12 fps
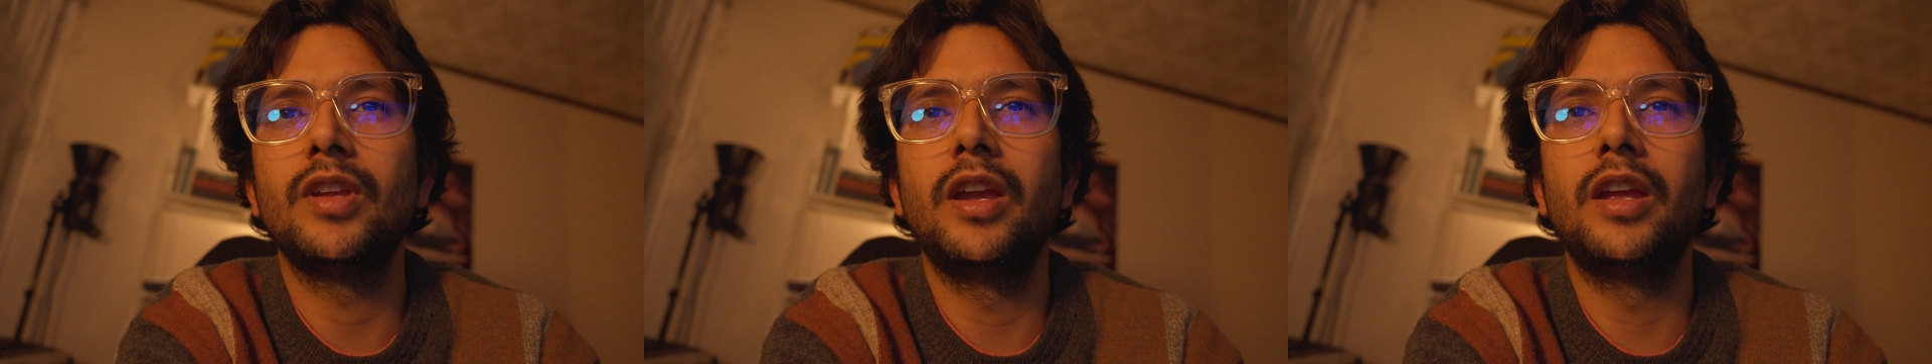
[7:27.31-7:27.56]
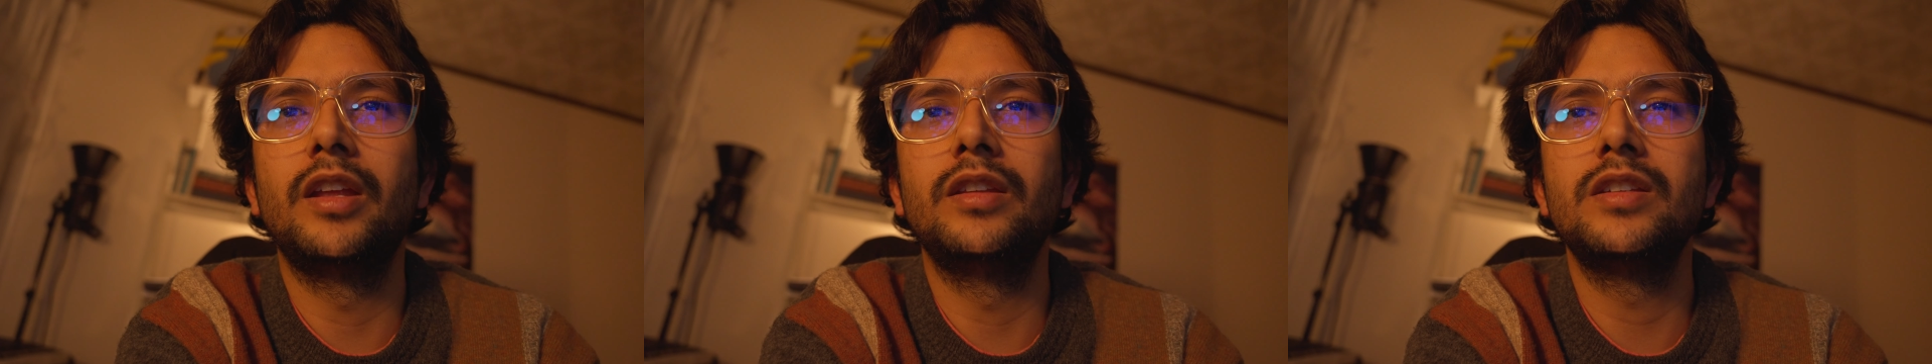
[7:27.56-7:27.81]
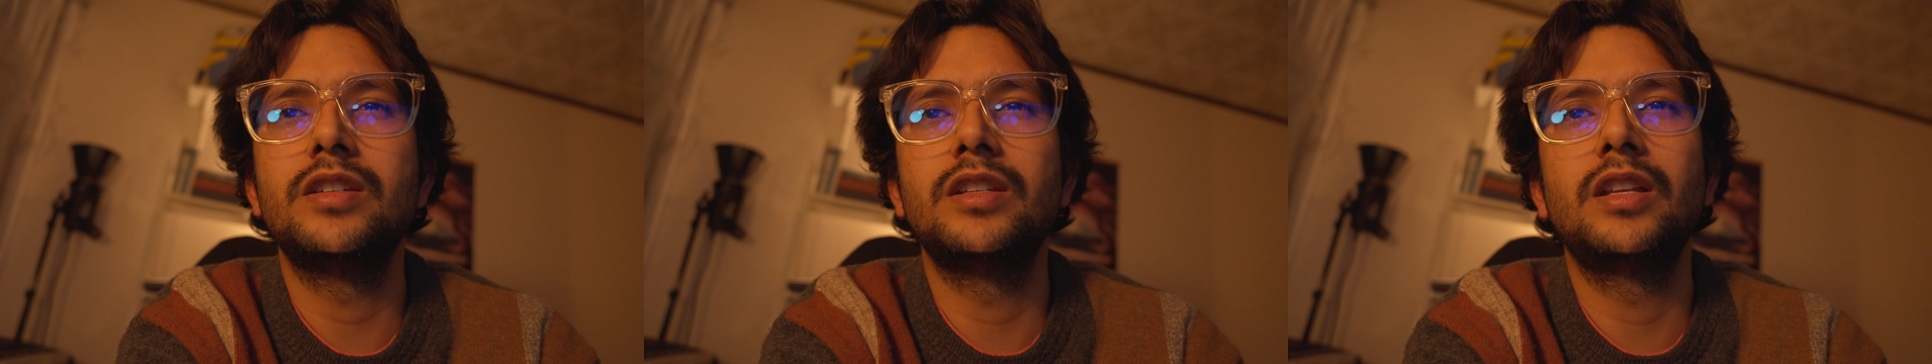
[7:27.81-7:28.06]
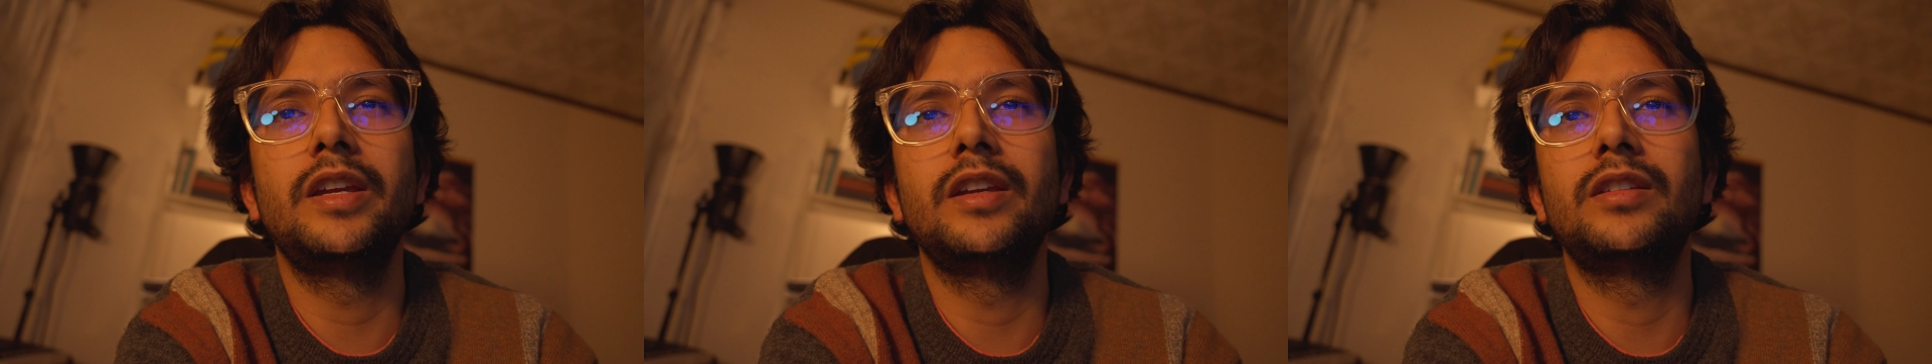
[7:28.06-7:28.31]
and this is
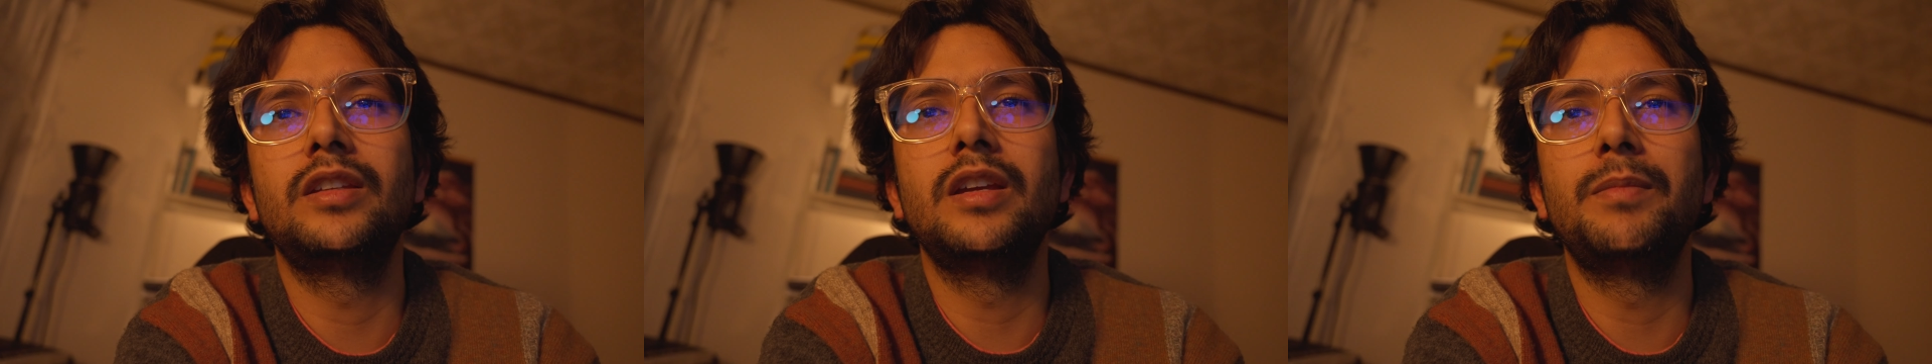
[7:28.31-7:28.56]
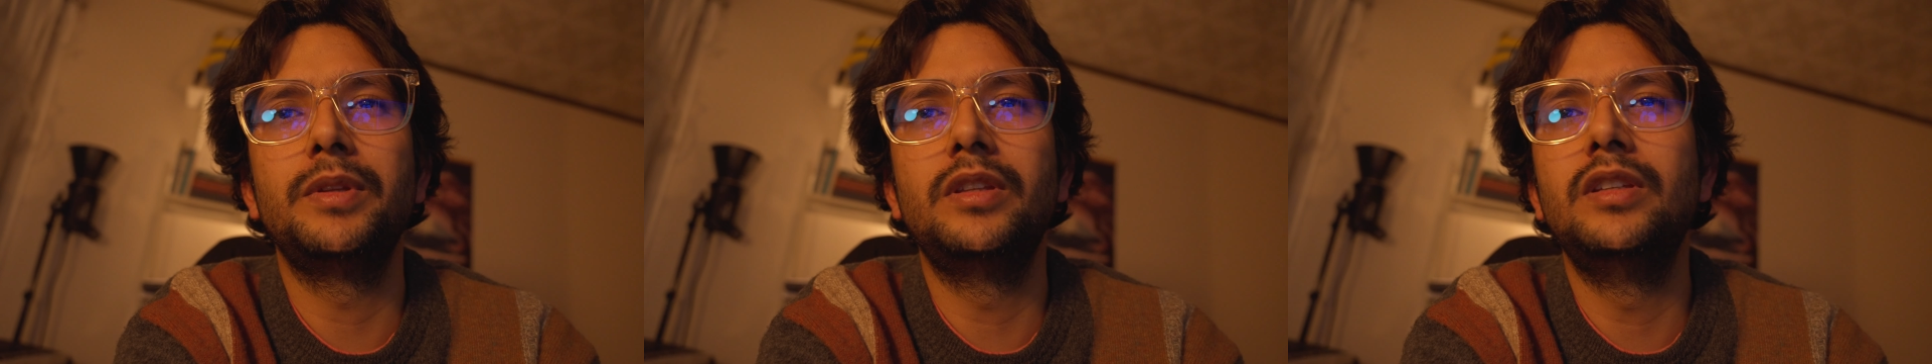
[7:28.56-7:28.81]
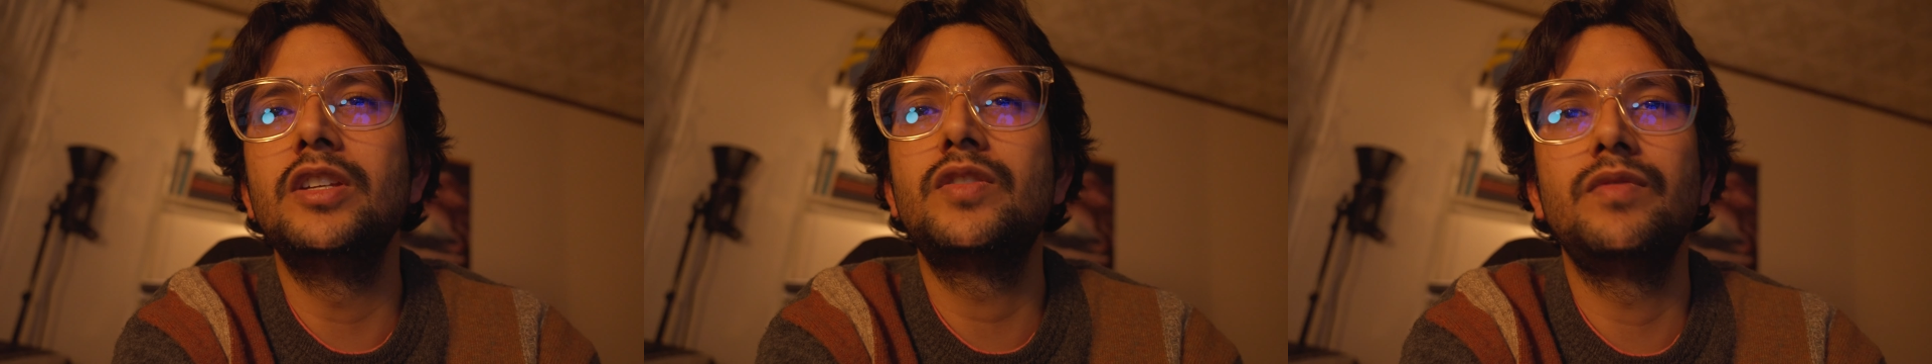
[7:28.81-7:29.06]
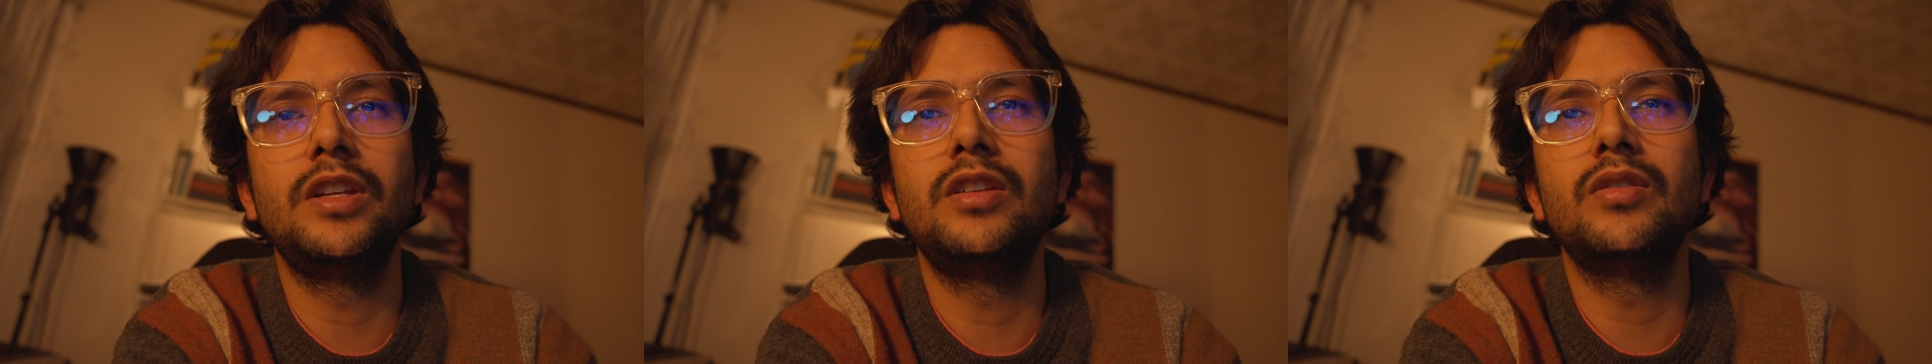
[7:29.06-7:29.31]
this
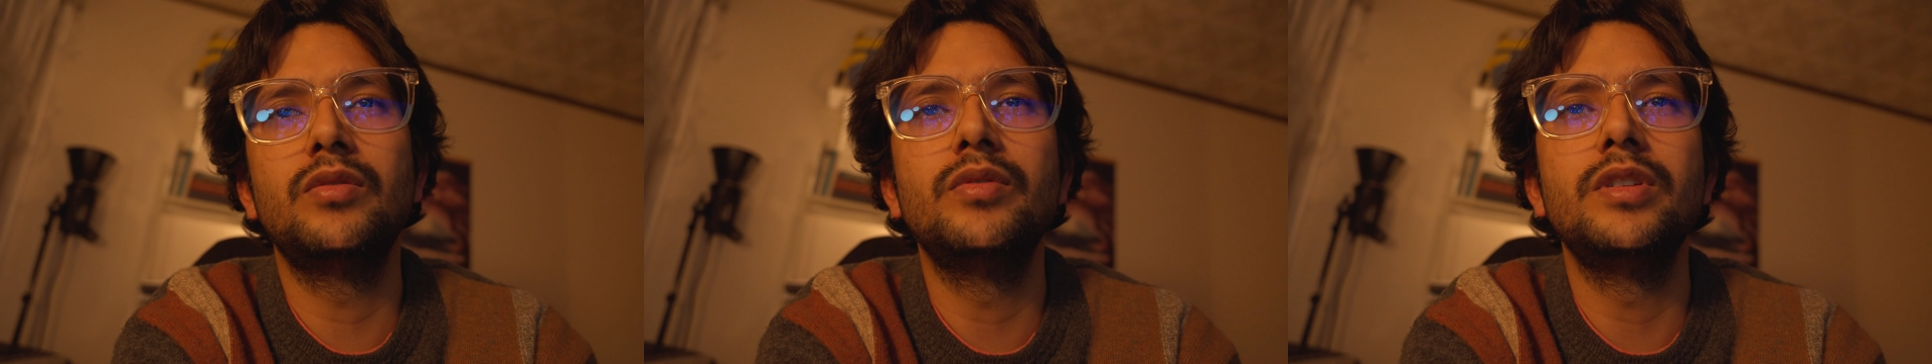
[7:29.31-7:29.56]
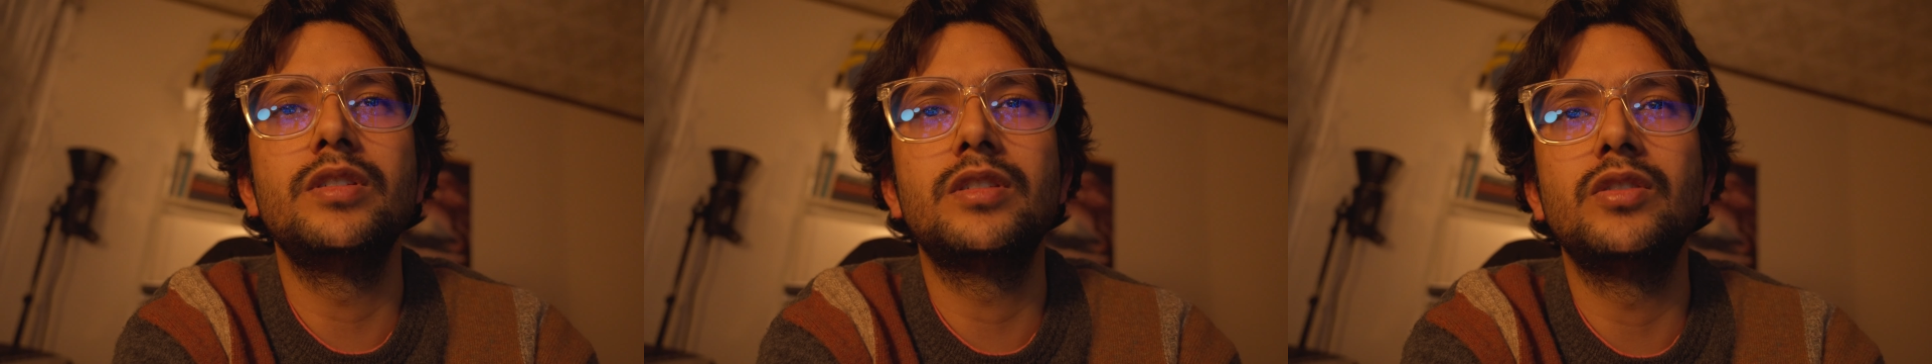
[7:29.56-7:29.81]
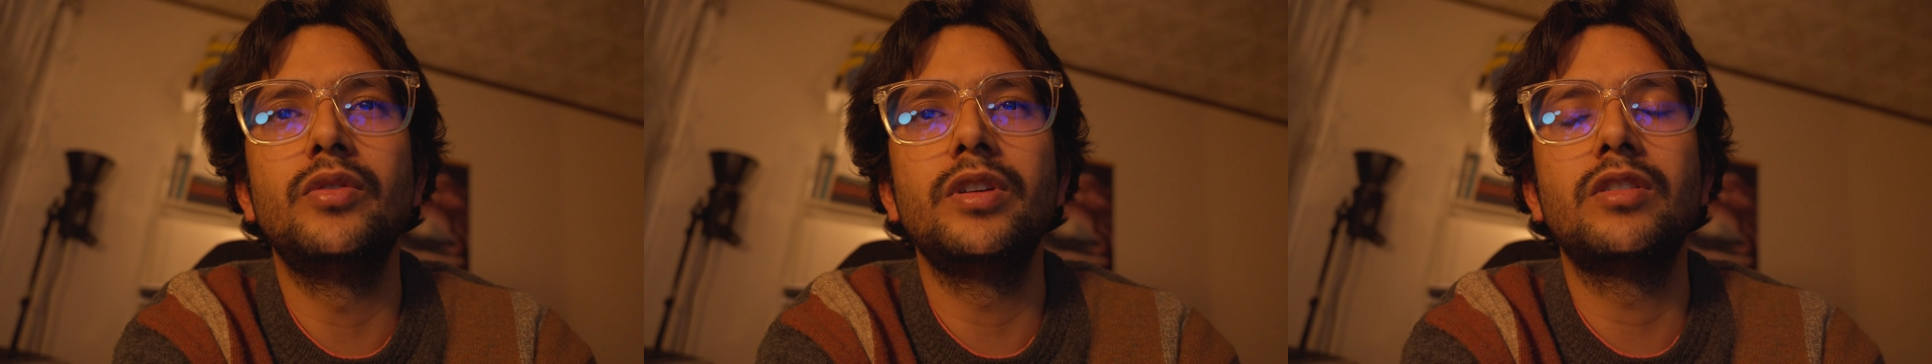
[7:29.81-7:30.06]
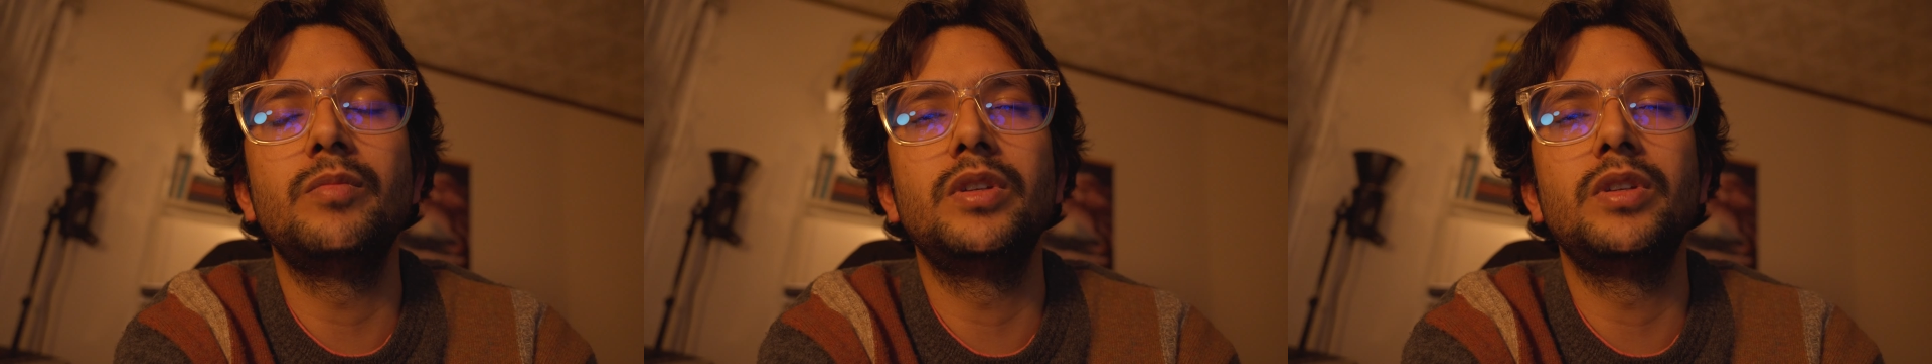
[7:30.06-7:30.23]
video is going to